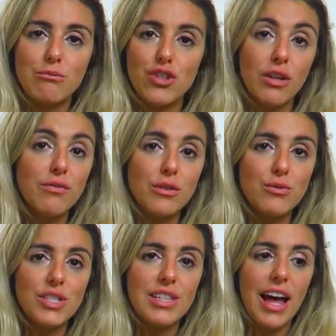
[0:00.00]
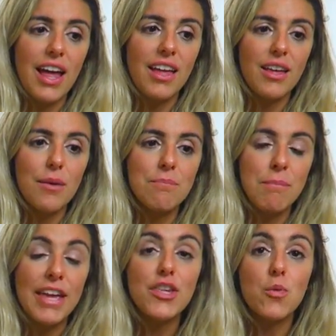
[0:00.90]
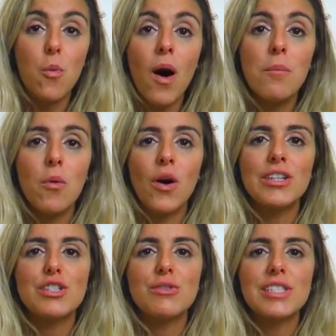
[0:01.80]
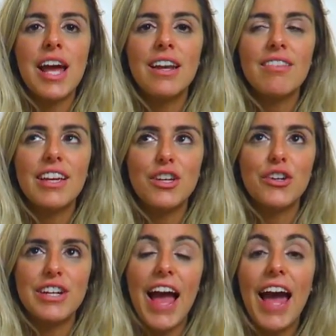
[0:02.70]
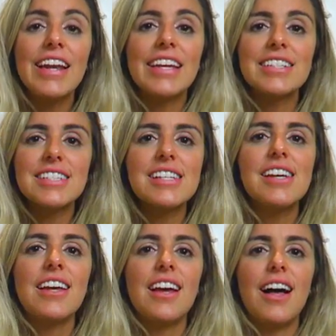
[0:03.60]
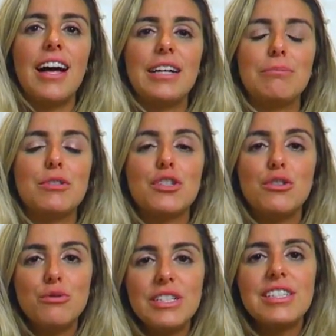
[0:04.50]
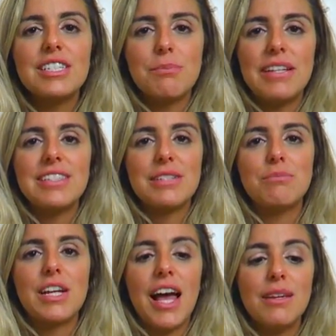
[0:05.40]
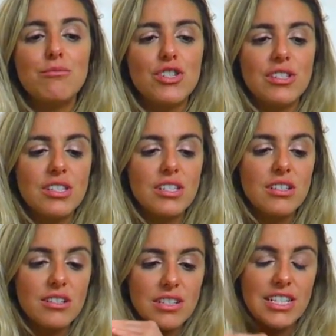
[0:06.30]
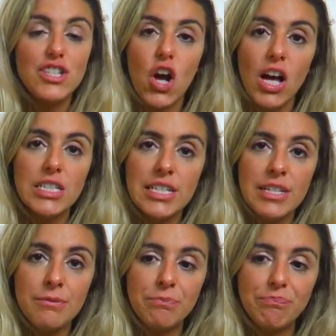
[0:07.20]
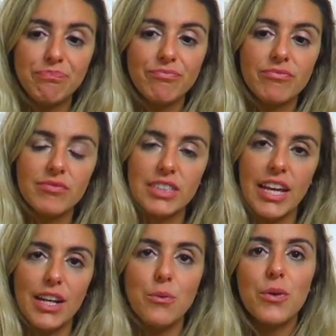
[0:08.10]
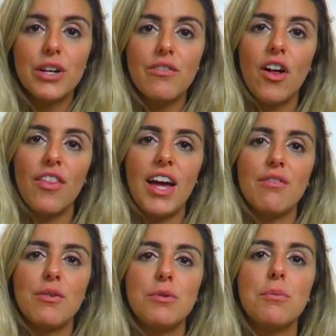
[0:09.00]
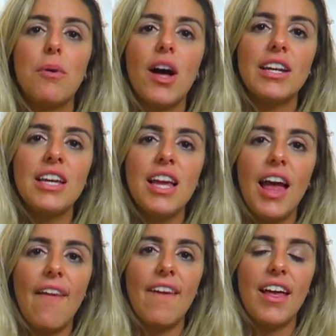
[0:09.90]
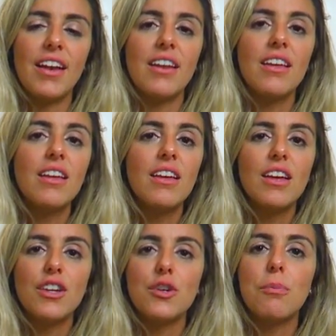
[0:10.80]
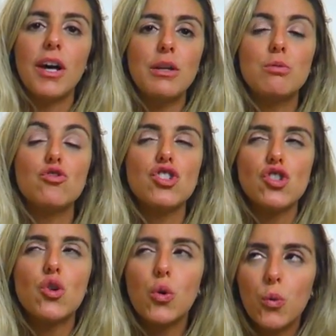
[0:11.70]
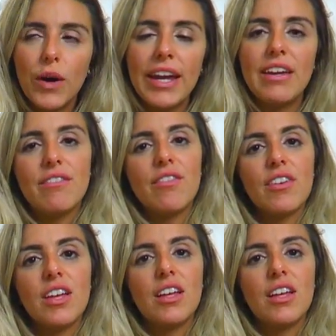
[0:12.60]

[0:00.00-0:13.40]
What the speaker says: junk foods that make you want more, so it's kind of like you're an addict. So you need to spend some time just detoxing, getting rid of all that from your body, and then your body will just crave